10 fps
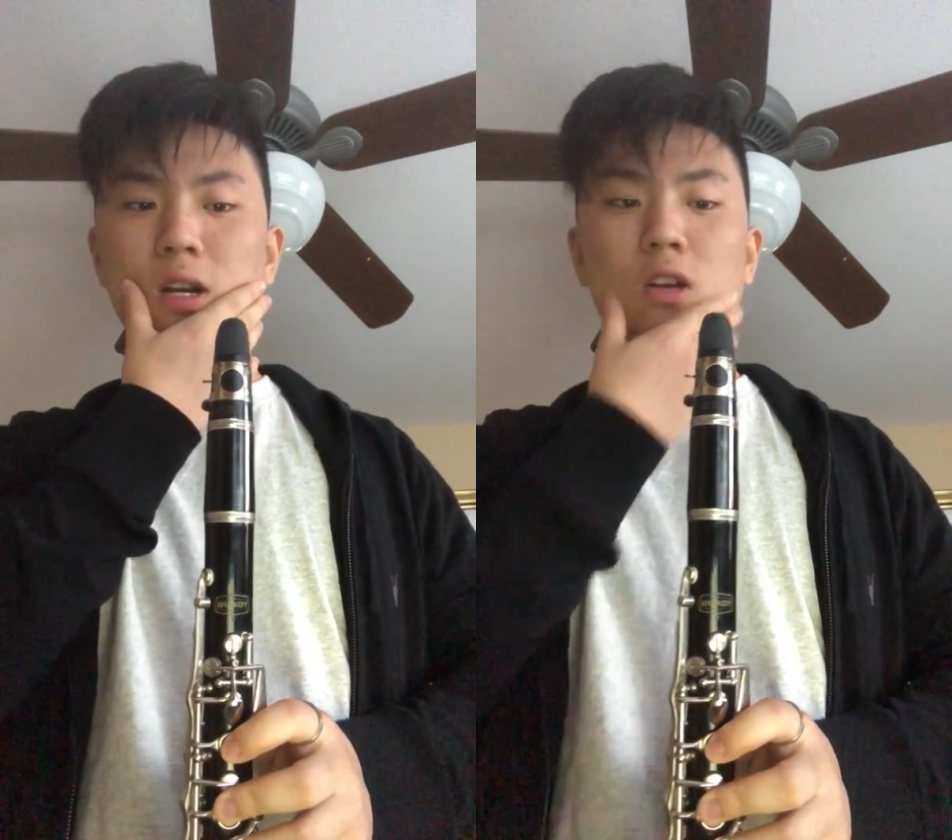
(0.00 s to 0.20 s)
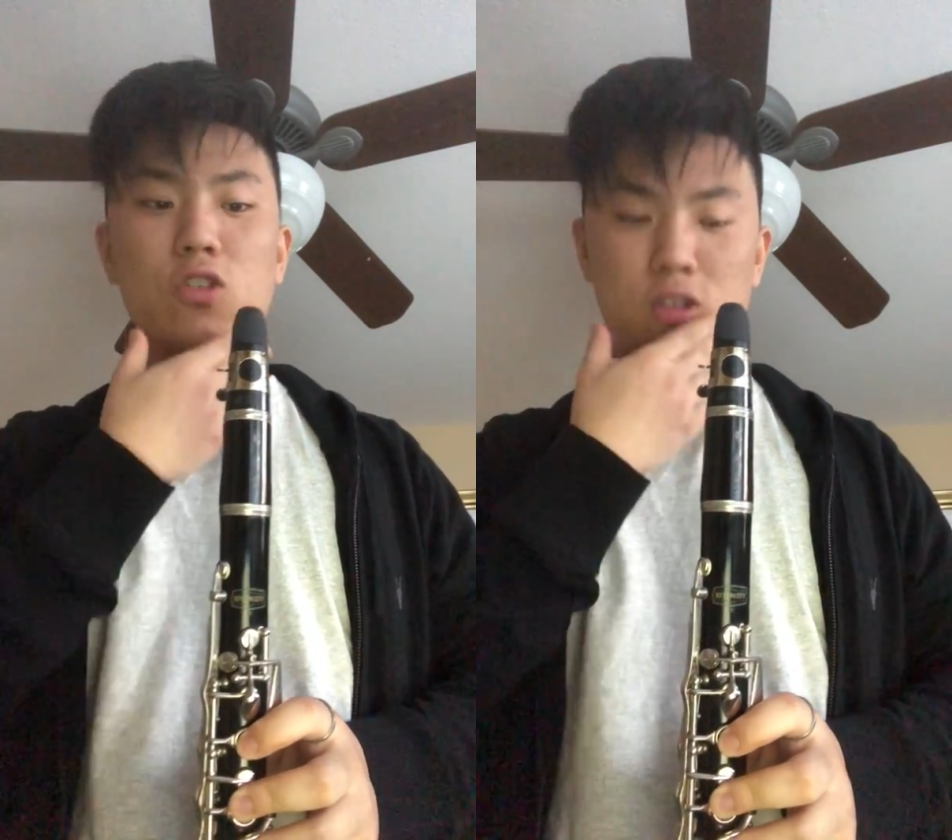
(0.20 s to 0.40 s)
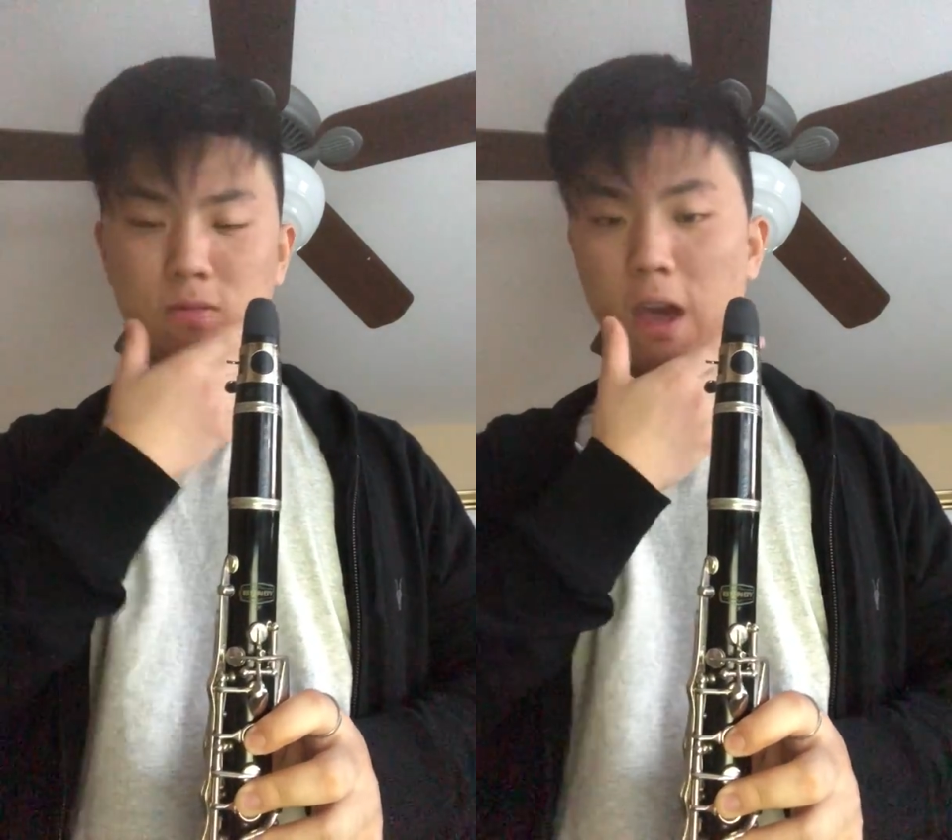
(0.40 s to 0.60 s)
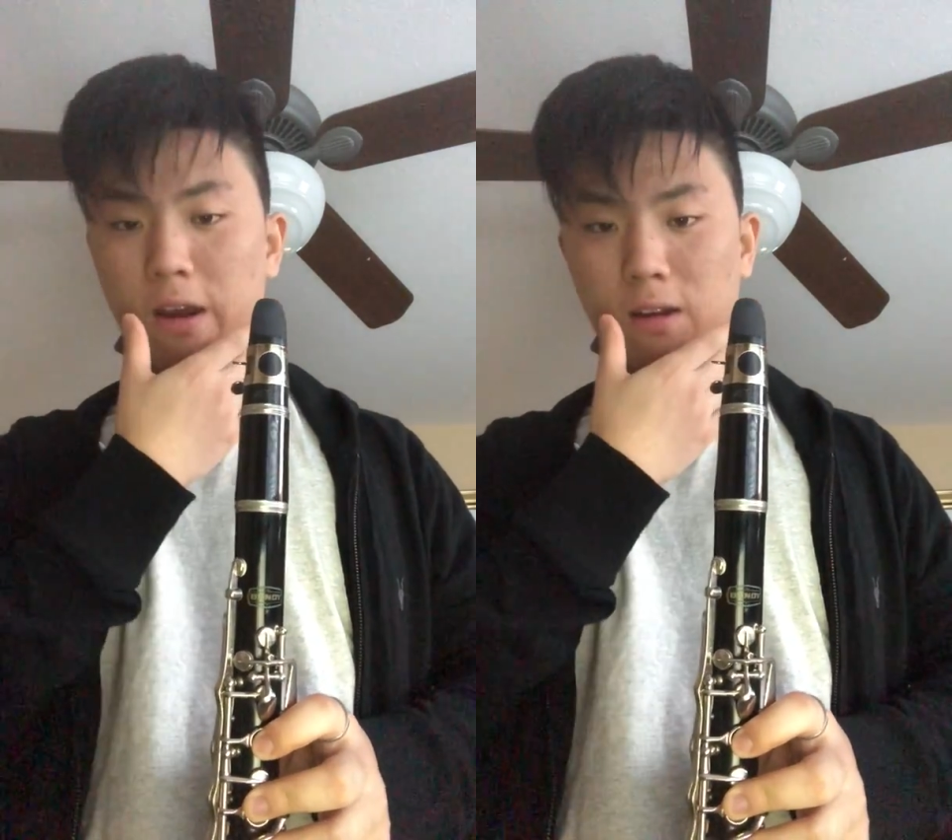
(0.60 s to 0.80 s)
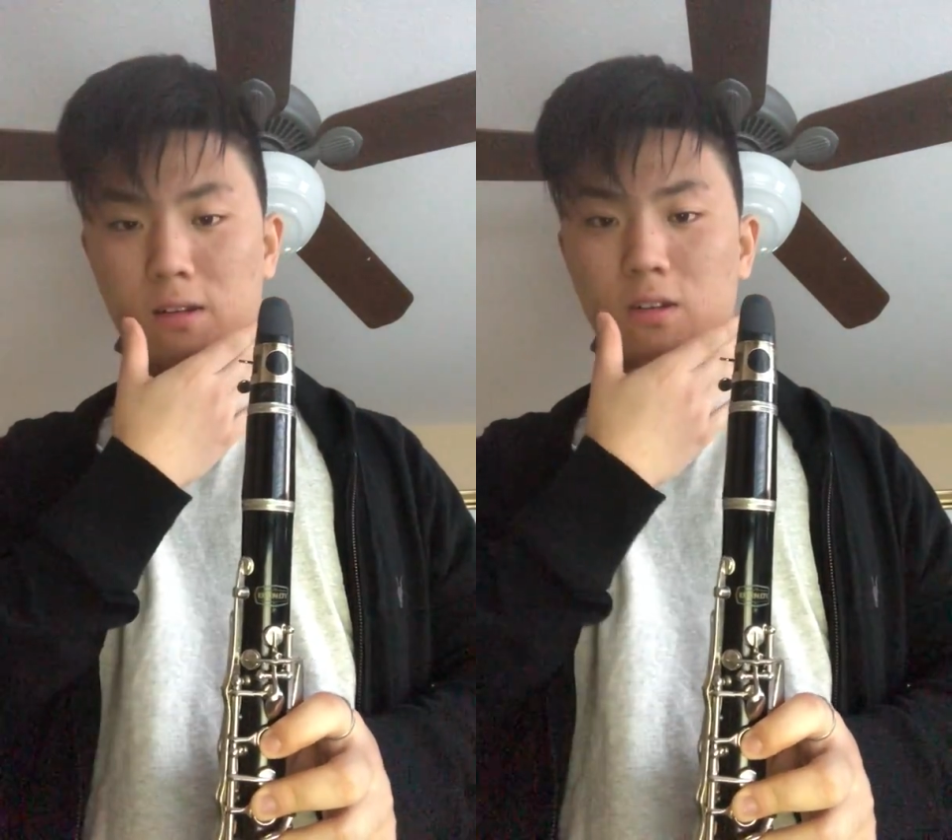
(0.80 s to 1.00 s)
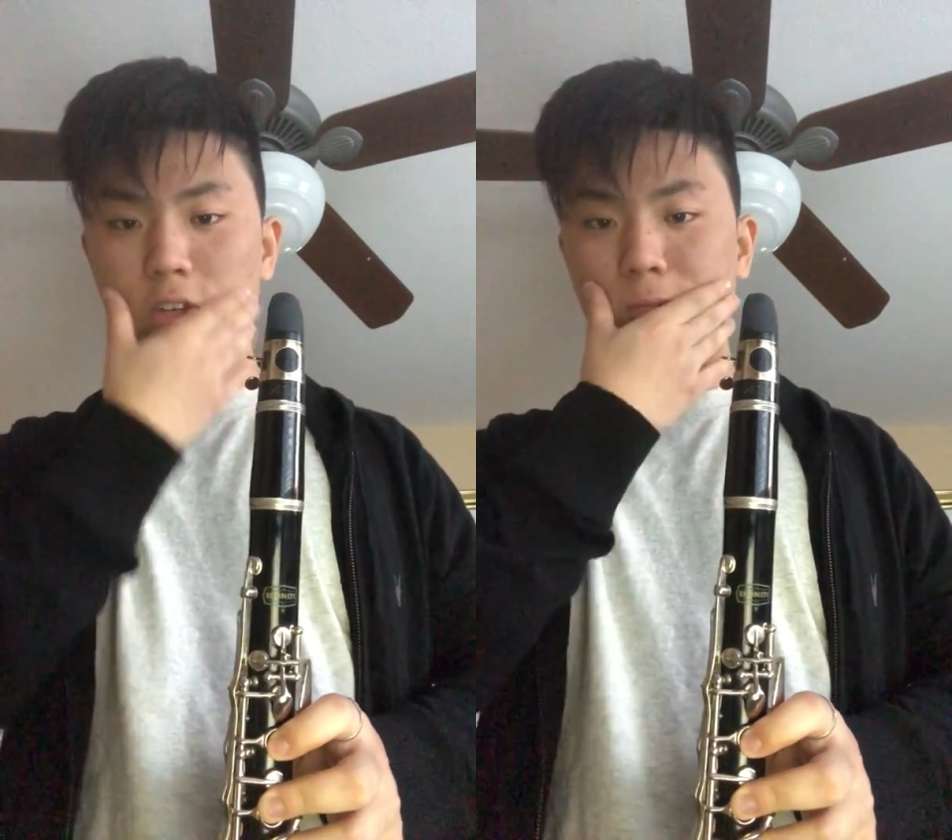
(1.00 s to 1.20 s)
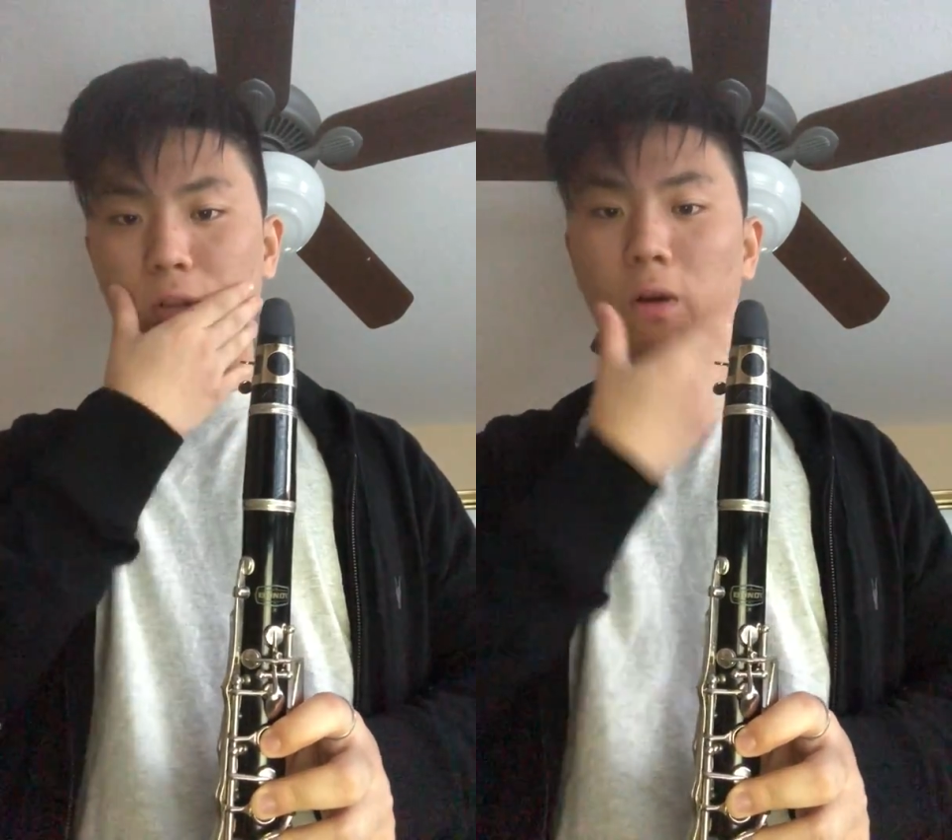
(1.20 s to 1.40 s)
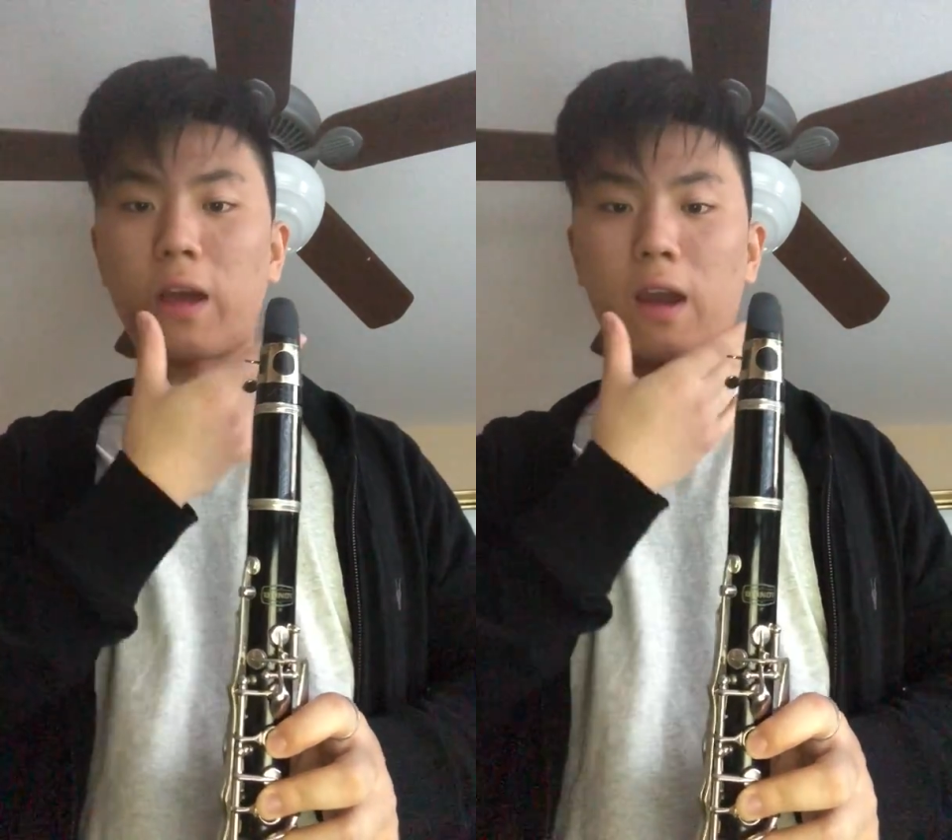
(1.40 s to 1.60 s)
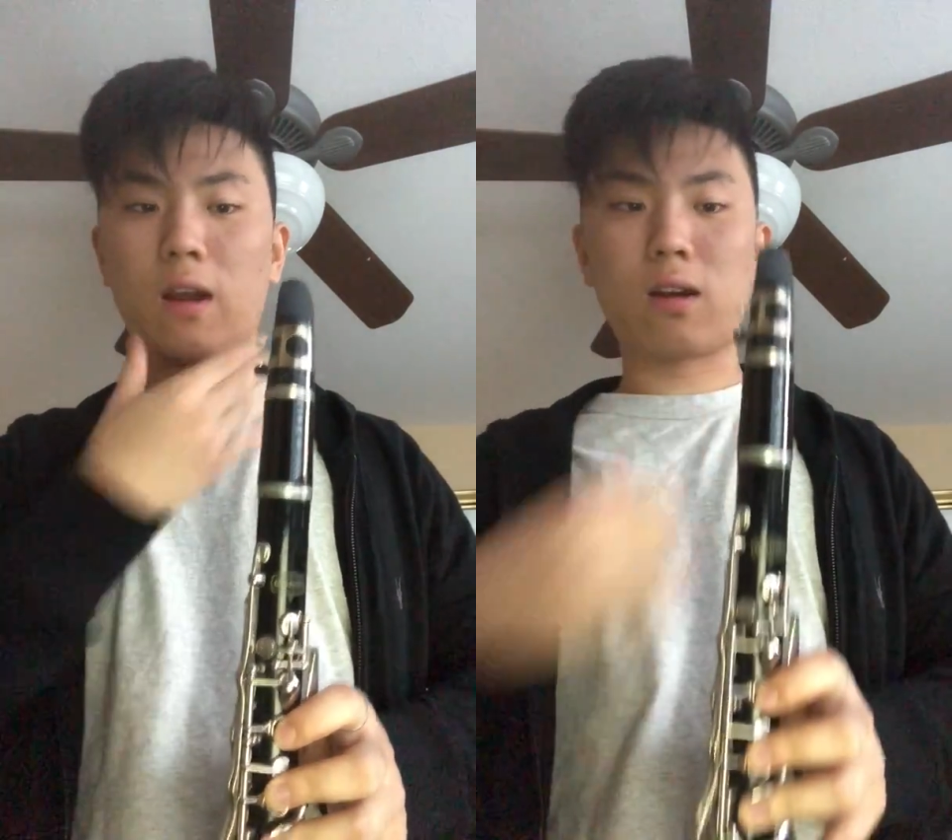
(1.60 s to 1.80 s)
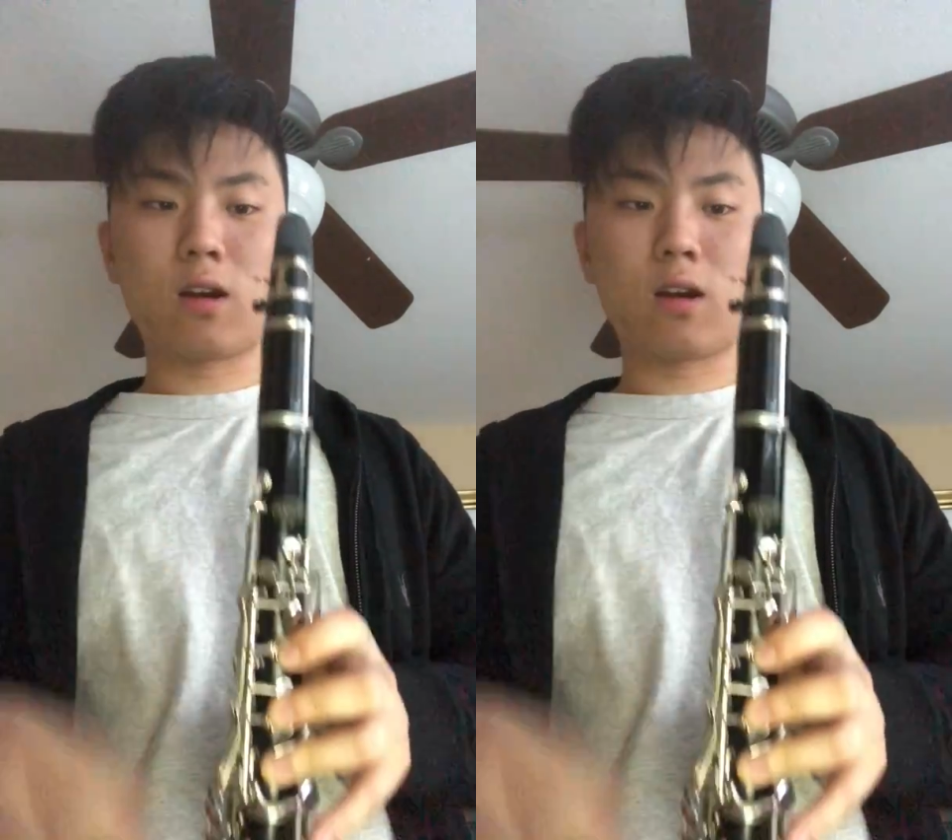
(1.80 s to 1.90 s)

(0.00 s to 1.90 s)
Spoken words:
just air, just blowing air.